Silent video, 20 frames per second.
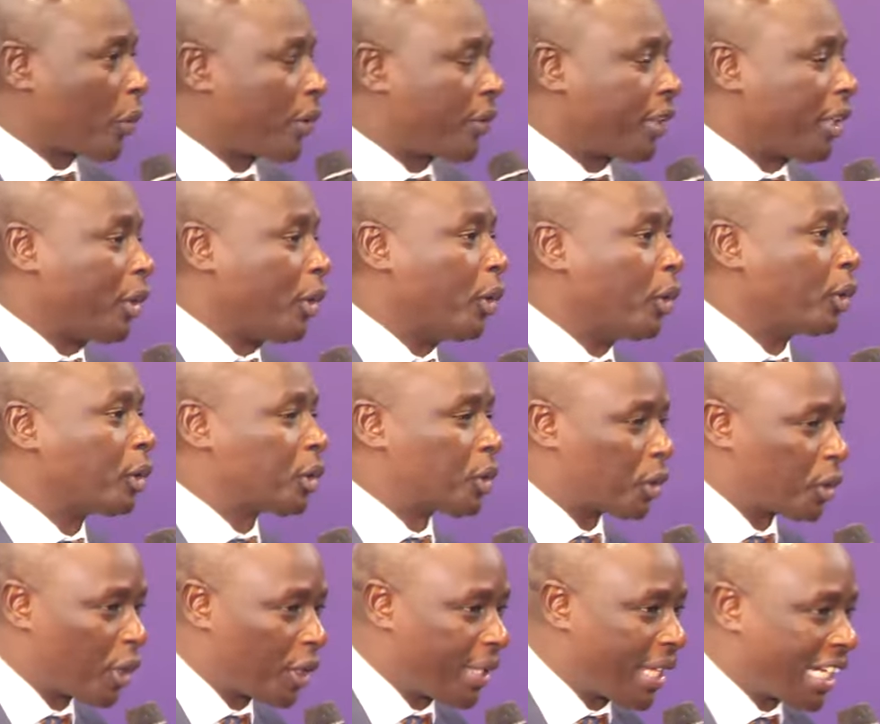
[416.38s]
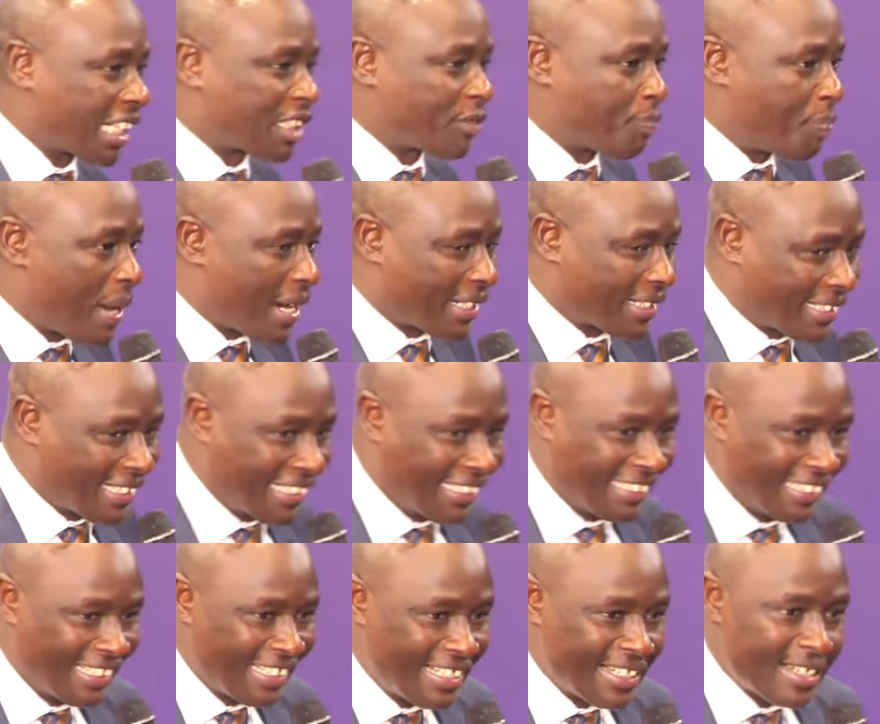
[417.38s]
with you, do not expect
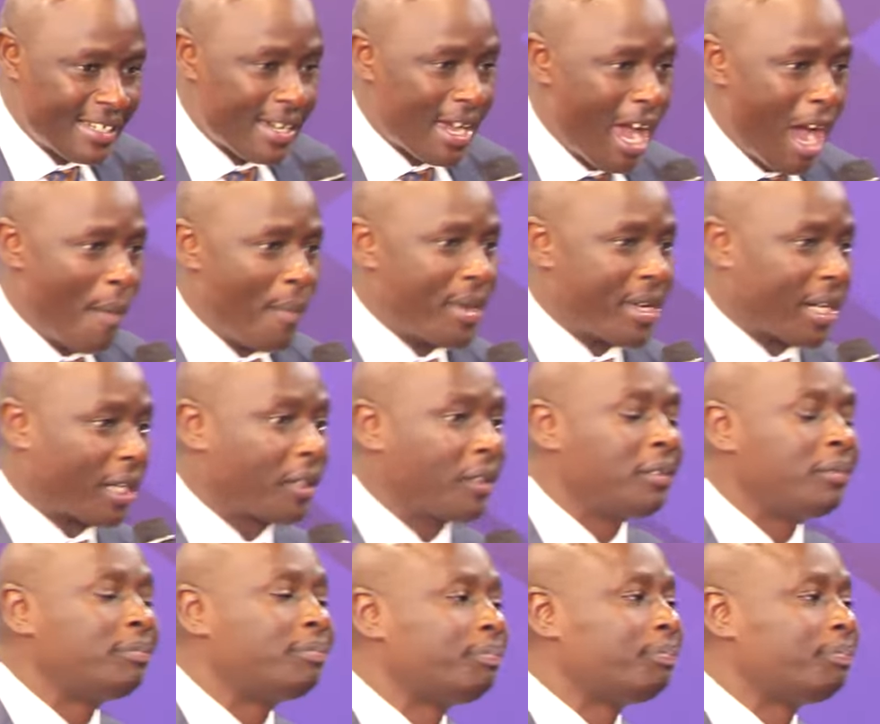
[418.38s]
a miracle.